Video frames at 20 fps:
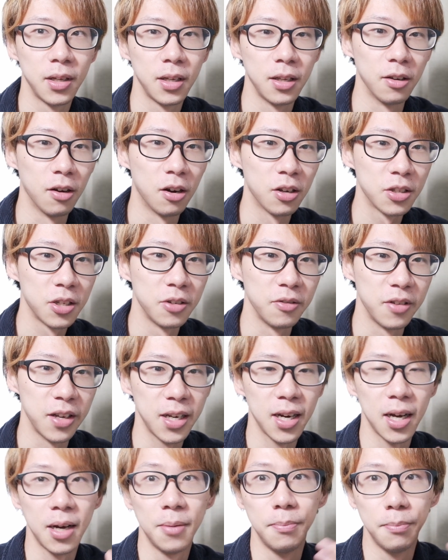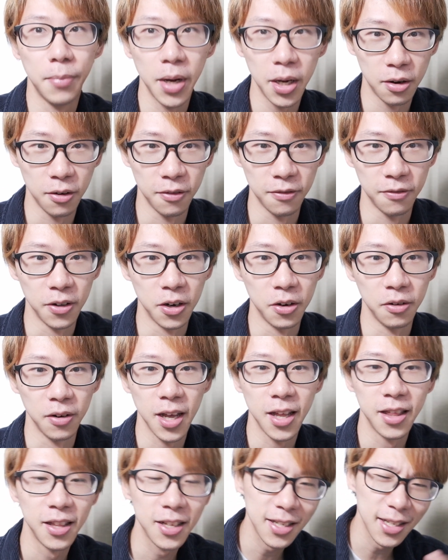you also need a microphone.
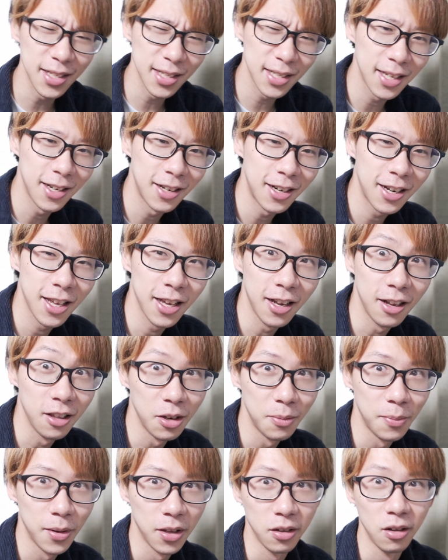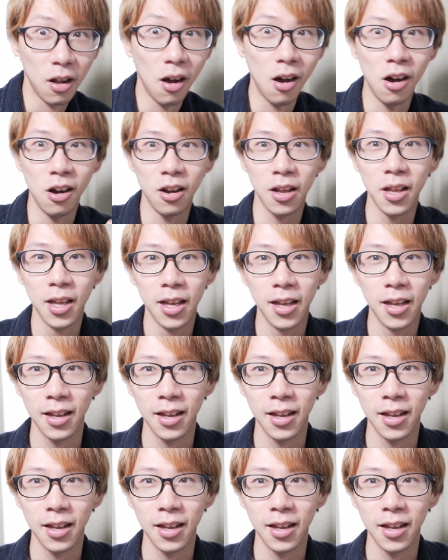And this is gonna get a little bit long